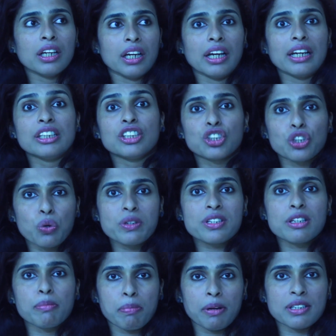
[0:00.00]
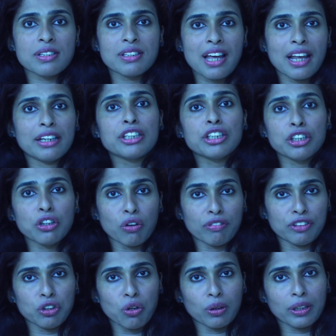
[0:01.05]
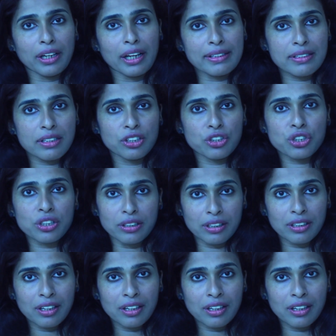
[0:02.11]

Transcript: it shows the personality of the organization.